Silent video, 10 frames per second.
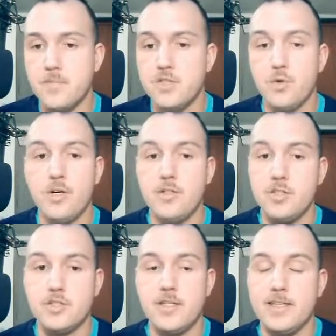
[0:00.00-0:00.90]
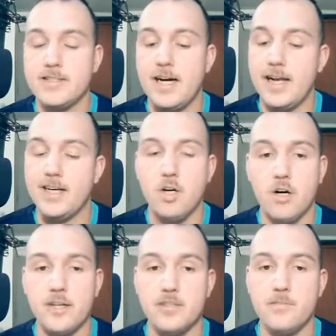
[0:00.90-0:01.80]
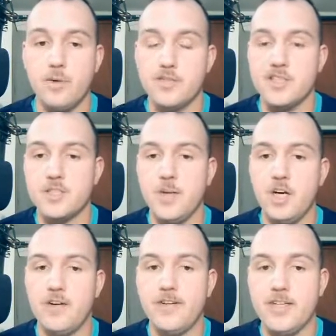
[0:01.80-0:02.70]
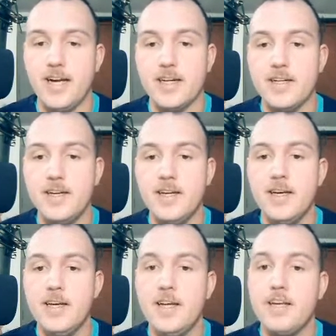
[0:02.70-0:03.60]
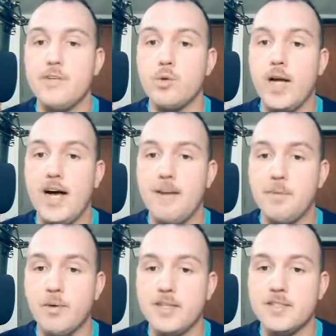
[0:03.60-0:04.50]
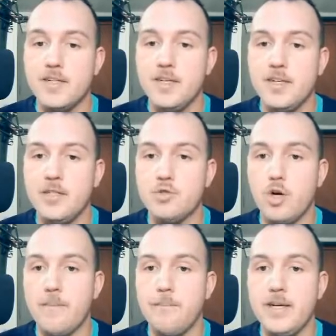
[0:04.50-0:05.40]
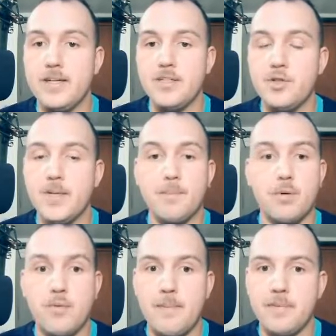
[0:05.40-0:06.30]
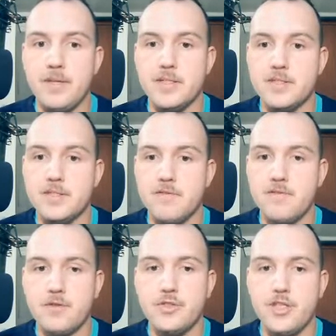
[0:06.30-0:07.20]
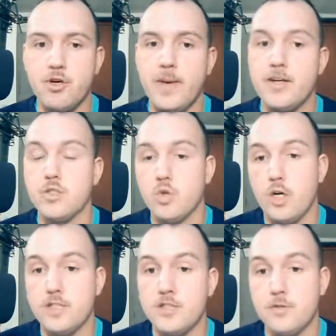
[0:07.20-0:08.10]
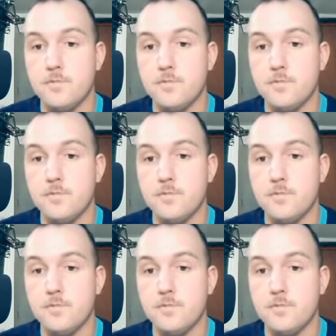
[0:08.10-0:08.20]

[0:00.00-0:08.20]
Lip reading: So it's not a card. It pulls a spell out of your deck. If you combo it, you draw a minion. You can prep this for 0-mana draw 2.